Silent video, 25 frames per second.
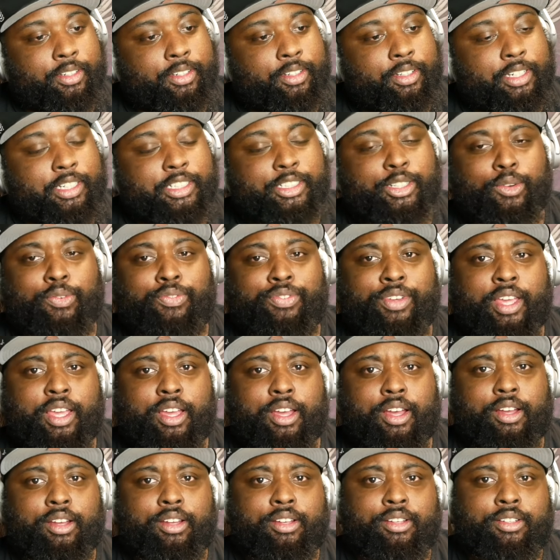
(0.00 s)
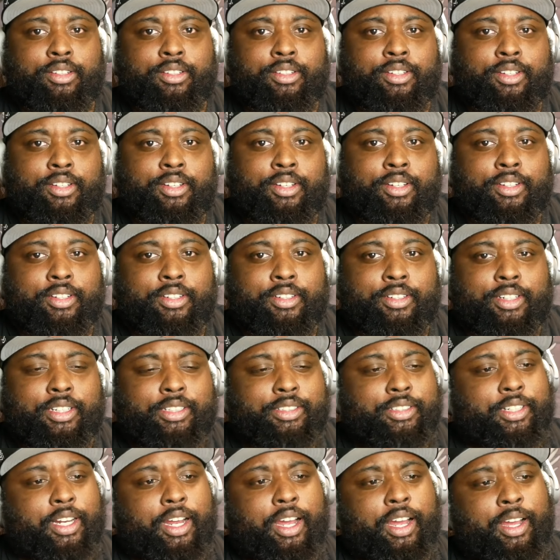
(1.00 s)
Look at Sophia. Good
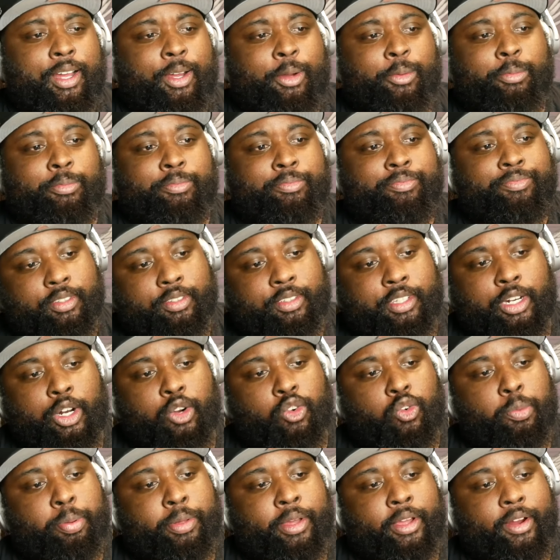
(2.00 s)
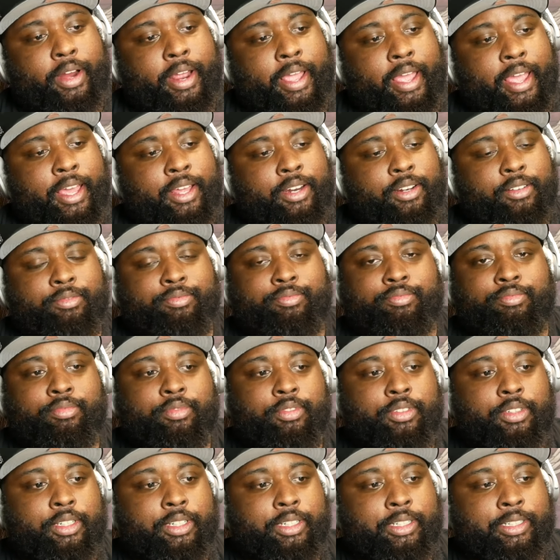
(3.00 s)
job. Didn't overplay her hand.
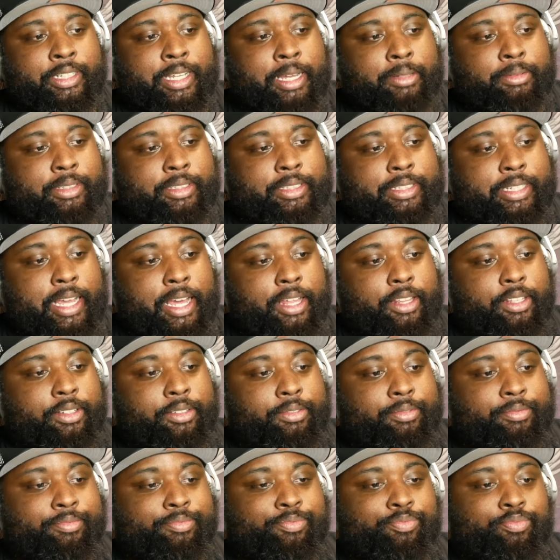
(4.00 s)
Kept it together.